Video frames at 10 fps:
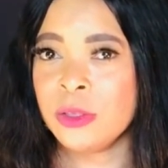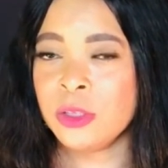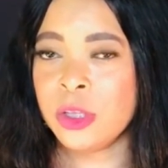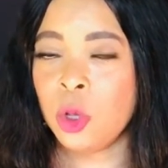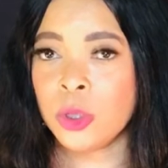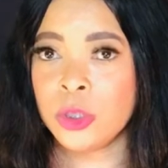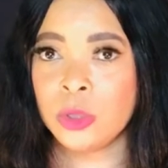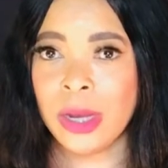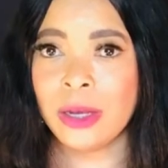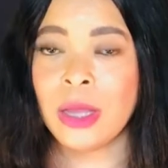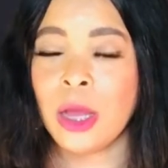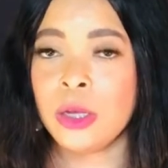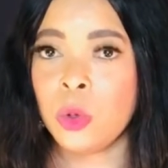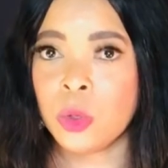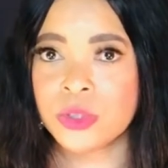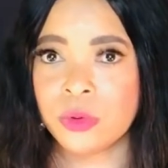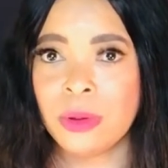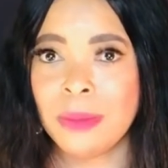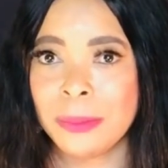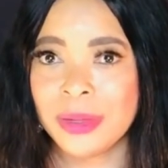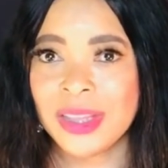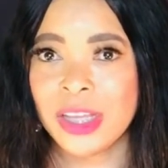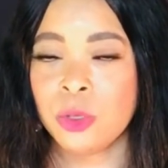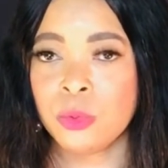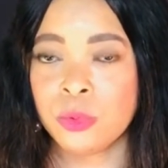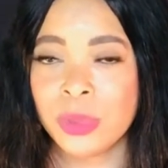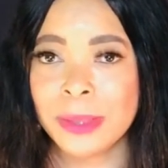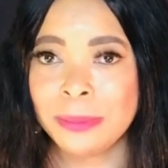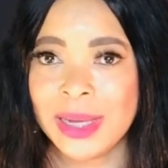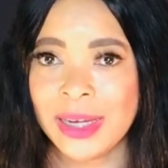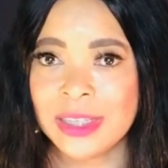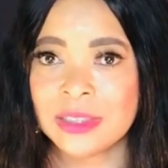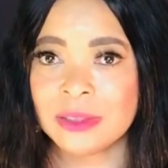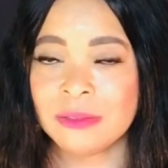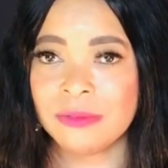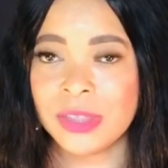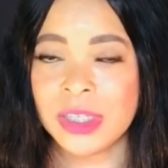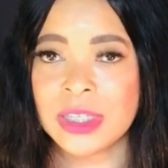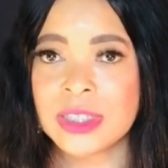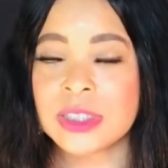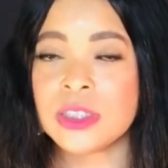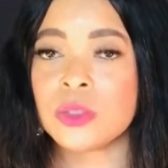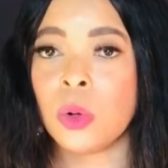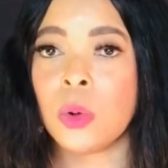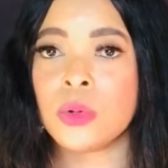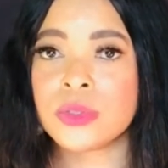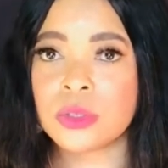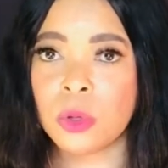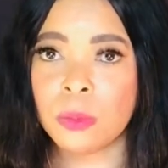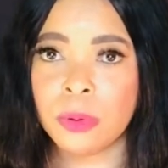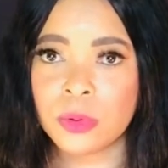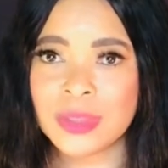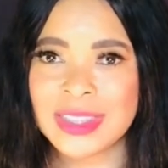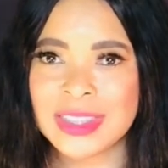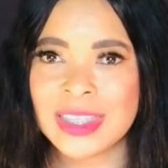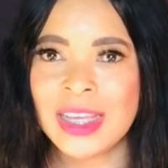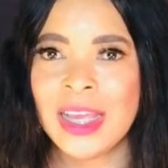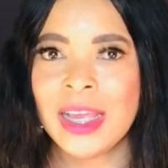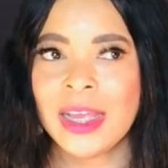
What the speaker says: and also remember that your ruling planet Venus is also opposing